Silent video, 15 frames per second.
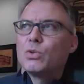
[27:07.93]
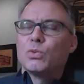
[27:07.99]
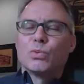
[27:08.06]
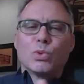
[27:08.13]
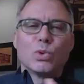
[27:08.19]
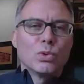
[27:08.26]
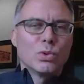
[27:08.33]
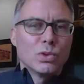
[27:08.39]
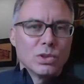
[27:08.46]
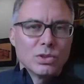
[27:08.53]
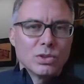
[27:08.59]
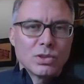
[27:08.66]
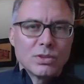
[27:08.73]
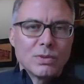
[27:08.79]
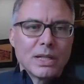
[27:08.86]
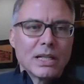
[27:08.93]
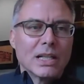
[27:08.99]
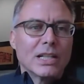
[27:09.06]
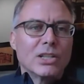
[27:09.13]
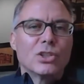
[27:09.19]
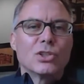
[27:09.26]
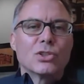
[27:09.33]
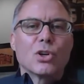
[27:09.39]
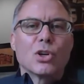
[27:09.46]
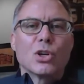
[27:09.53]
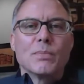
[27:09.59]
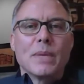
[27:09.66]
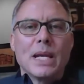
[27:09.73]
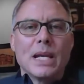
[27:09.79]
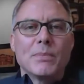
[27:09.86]
rules and regulations are
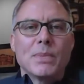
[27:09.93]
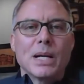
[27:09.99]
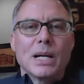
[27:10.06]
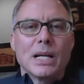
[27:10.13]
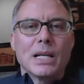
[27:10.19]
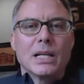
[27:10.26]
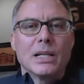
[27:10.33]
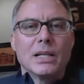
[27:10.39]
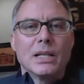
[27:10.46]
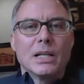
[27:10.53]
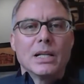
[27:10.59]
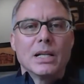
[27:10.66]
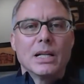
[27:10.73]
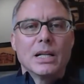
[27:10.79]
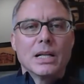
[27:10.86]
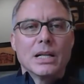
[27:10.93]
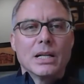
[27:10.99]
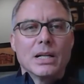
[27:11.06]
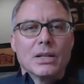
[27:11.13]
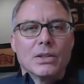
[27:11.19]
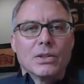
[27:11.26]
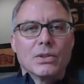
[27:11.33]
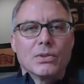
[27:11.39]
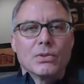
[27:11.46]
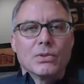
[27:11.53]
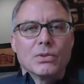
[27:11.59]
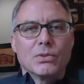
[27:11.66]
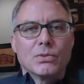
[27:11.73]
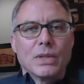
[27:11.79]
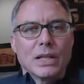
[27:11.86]
made by
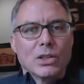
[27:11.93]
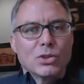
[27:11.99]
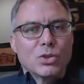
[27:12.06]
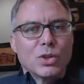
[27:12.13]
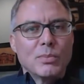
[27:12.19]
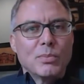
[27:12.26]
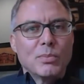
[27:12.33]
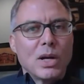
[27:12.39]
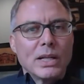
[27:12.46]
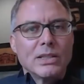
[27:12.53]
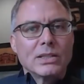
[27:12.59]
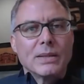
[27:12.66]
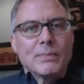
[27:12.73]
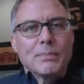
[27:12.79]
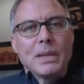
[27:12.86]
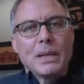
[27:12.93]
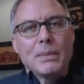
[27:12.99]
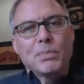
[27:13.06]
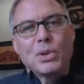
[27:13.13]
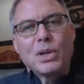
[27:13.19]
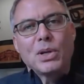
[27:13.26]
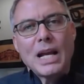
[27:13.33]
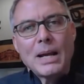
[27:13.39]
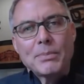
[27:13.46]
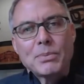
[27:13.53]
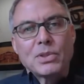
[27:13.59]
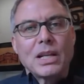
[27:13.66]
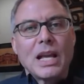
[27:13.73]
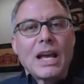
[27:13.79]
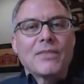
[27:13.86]
regulatory bodies that
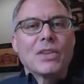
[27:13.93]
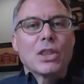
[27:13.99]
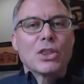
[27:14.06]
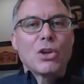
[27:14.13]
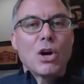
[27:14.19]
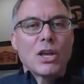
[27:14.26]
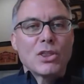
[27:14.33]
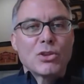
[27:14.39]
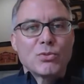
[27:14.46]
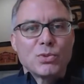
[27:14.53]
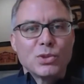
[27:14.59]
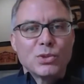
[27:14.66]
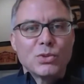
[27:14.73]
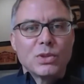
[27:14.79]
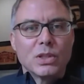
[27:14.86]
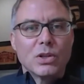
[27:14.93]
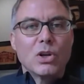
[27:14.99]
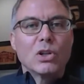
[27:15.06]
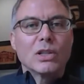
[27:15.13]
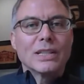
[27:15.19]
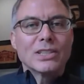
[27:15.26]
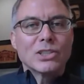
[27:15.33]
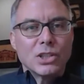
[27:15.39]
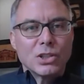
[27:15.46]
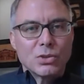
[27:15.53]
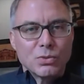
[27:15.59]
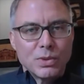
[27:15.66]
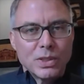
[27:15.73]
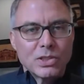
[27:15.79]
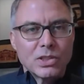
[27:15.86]
perhaps haven't thought through the holistic
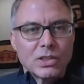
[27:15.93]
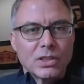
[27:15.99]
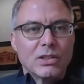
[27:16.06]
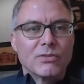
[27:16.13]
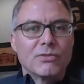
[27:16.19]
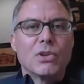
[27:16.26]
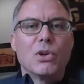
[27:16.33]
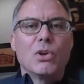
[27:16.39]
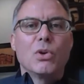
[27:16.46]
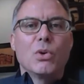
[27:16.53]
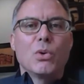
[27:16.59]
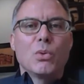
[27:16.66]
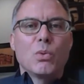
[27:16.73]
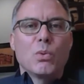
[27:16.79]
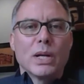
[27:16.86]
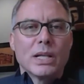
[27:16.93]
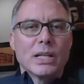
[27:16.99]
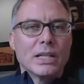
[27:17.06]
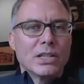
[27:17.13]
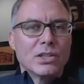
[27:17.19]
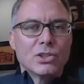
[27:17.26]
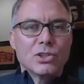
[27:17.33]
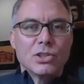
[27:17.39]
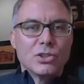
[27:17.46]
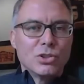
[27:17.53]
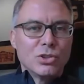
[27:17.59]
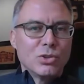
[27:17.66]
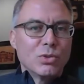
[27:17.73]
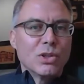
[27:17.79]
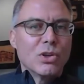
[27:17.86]
risk of what it is to
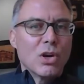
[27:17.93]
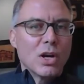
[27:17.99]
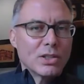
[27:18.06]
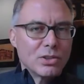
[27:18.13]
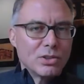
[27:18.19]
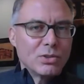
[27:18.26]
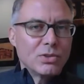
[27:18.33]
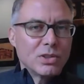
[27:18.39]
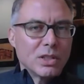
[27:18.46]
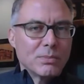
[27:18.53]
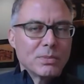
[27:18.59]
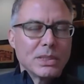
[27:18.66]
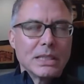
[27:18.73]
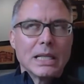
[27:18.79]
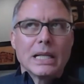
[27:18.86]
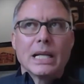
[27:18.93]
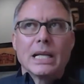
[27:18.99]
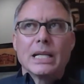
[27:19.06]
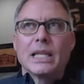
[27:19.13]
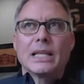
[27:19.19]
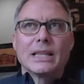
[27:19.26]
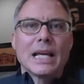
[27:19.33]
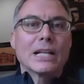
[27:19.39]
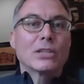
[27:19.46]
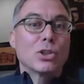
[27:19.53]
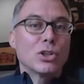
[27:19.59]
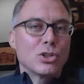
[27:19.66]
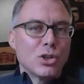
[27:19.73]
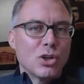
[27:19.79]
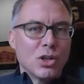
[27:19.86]
do or not do something. And that's
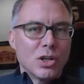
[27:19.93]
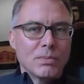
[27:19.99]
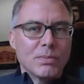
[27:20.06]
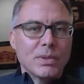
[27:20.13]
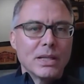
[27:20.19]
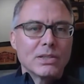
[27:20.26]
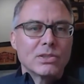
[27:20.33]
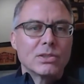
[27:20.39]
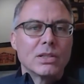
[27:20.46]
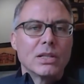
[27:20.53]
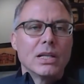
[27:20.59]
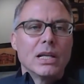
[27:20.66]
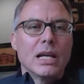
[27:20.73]
our job as